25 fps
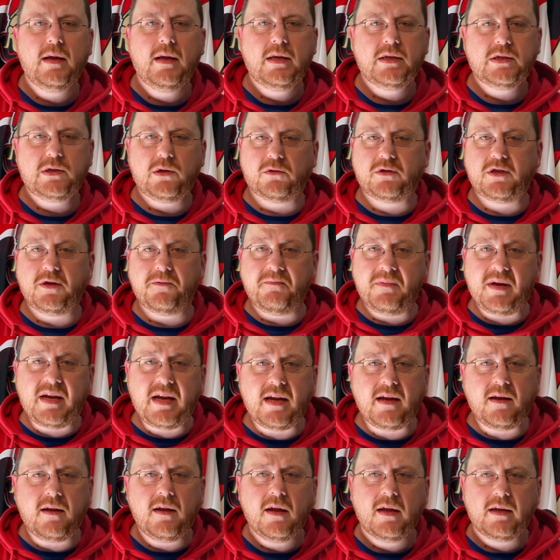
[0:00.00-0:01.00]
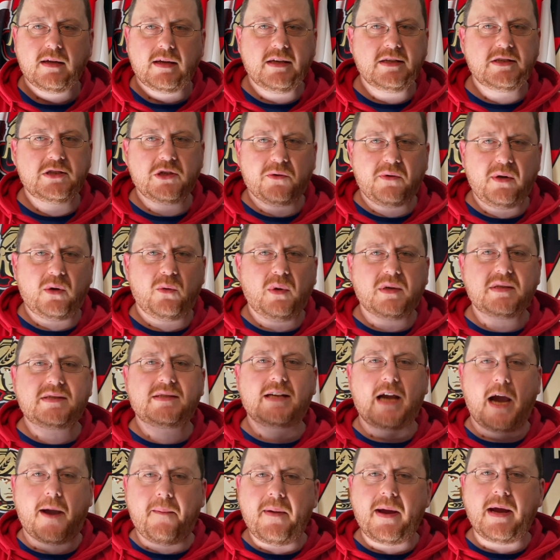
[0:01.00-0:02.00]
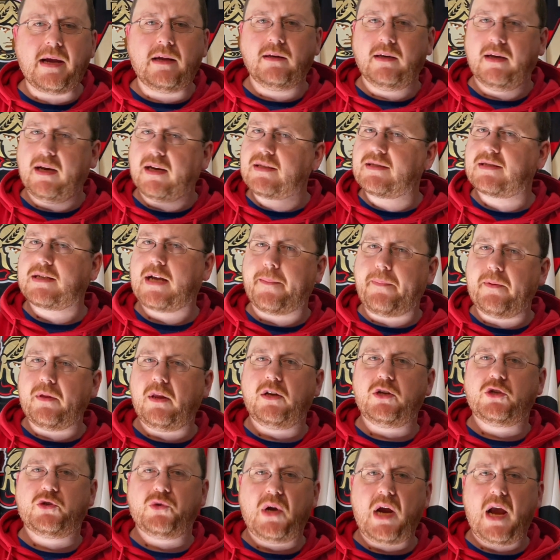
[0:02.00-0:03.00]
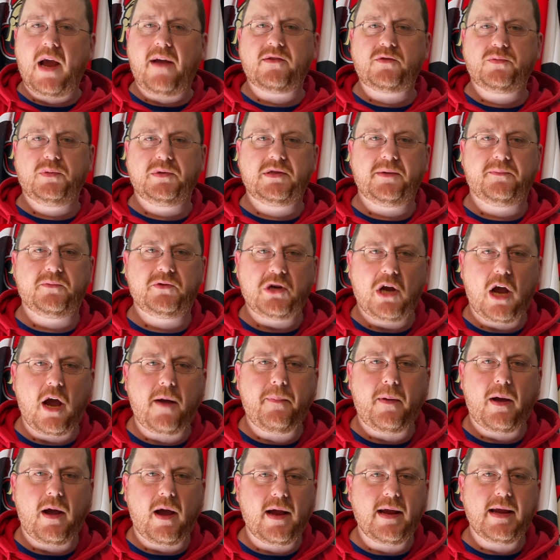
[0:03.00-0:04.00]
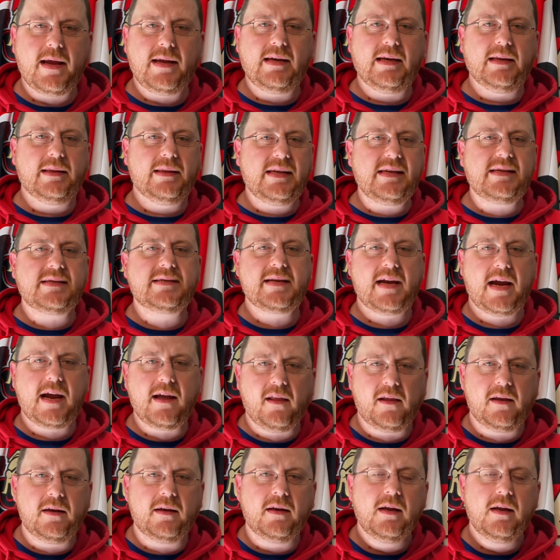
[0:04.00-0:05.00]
So to me, concerning what's coming in the next couple of drafts with some top high-end elite talent